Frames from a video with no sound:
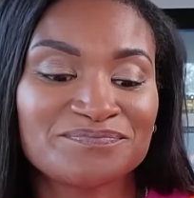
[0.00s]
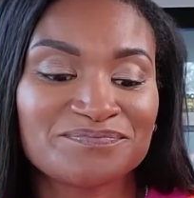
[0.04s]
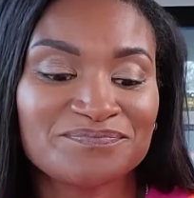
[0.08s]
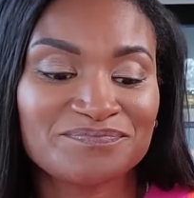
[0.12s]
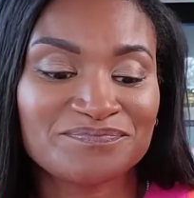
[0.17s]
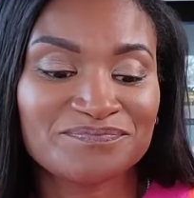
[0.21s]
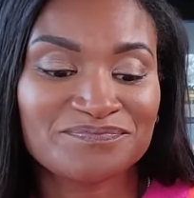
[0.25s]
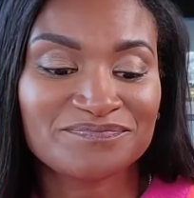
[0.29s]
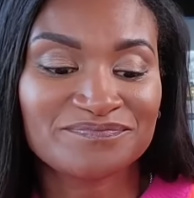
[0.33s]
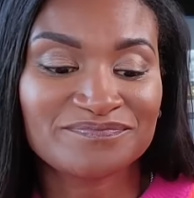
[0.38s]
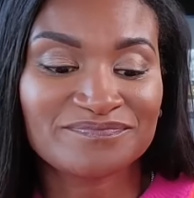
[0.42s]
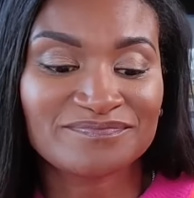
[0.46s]

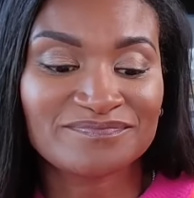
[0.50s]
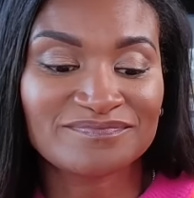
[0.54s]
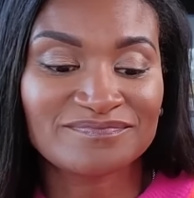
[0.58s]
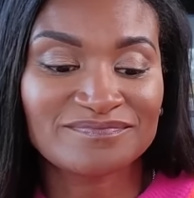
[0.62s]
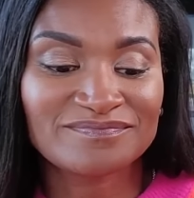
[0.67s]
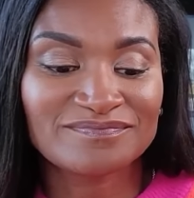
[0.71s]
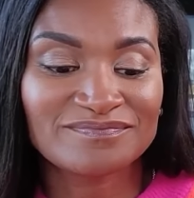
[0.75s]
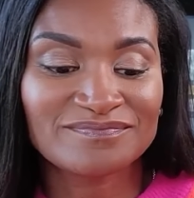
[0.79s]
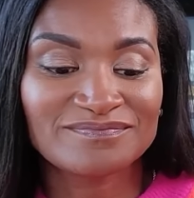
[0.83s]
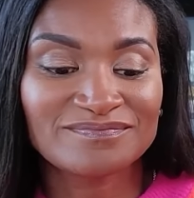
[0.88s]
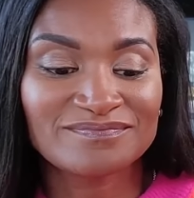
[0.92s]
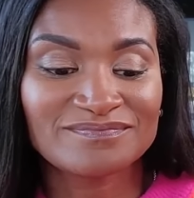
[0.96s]

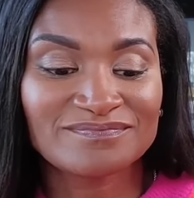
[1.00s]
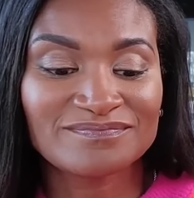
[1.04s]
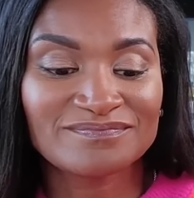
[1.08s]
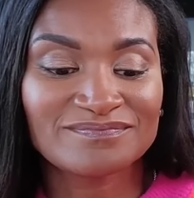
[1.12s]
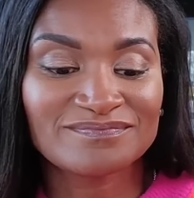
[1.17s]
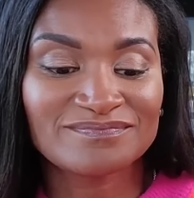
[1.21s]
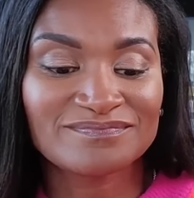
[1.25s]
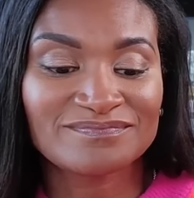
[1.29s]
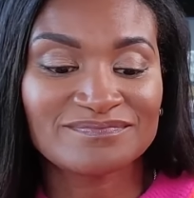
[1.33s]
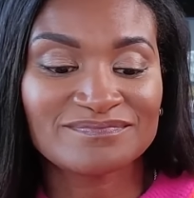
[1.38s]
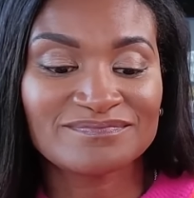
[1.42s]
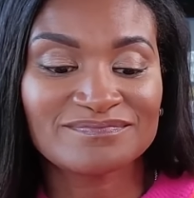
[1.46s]

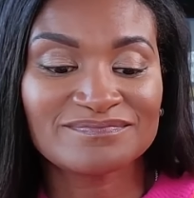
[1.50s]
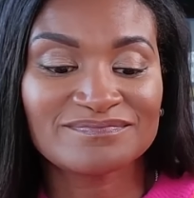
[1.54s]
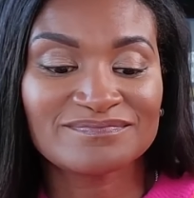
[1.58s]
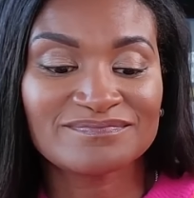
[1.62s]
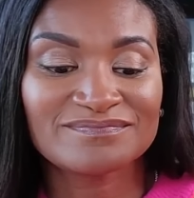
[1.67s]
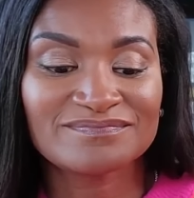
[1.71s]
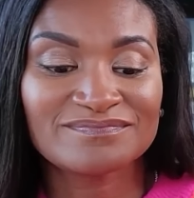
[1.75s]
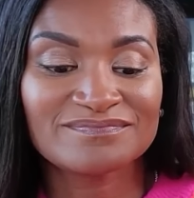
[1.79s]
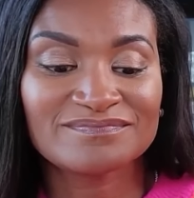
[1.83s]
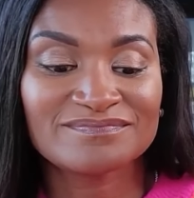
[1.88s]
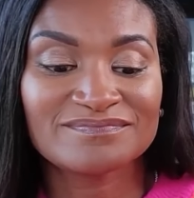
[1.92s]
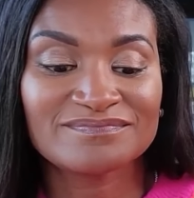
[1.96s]

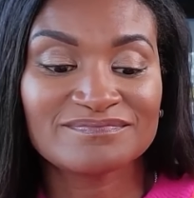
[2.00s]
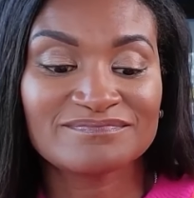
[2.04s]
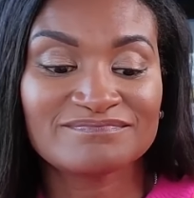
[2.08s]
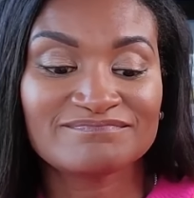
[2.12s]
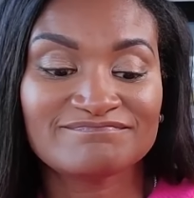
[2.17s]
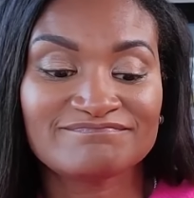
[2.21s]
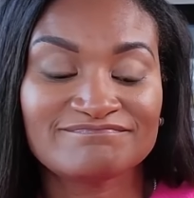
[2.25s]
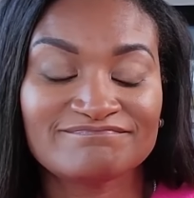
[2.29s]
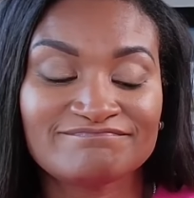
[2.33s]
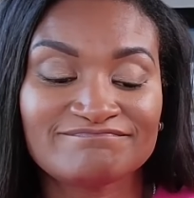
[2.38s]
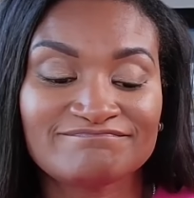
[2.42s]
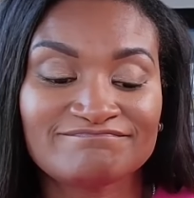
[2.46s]

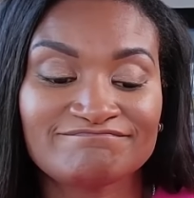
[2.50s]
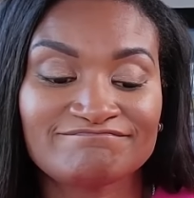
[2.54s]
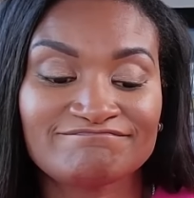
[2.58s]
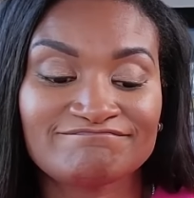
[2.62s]
This person isn't speaking.